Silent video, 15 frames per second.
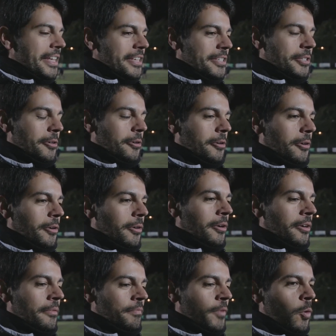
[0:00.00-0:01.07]

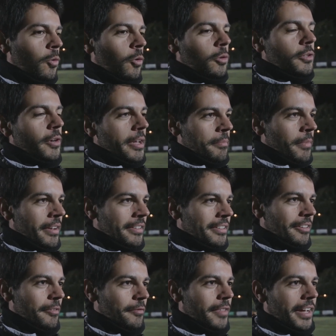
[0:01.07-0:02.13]
So who could dream
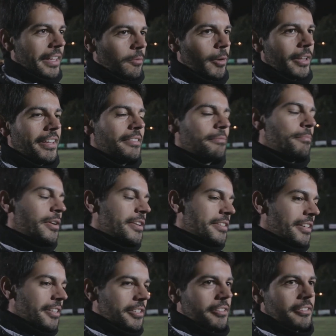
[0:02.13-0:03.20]
of that when in
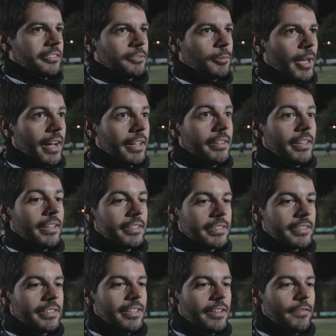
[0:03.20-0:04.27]
pre-season we had
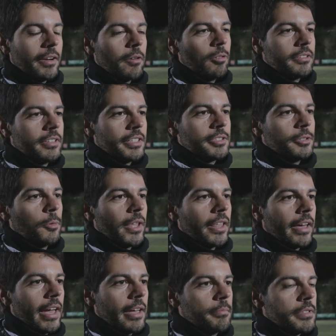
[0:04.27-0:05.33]
these difficulties to win
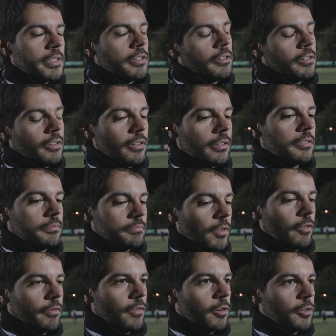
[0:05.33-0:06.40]
games? So
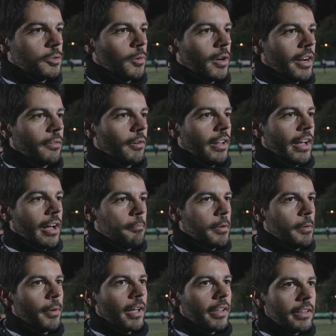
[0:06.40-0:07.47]
of course we are really
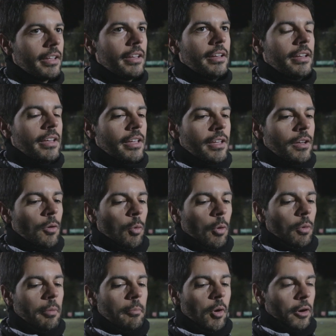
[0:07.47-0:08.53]
happy, but we
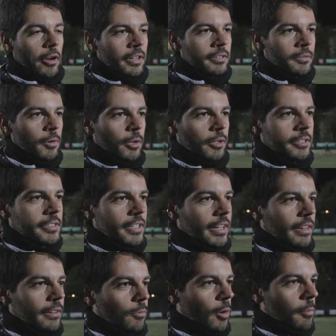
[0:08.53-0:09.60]
want more. We all
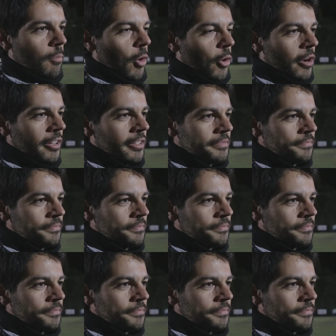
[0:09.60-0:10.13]
still want more.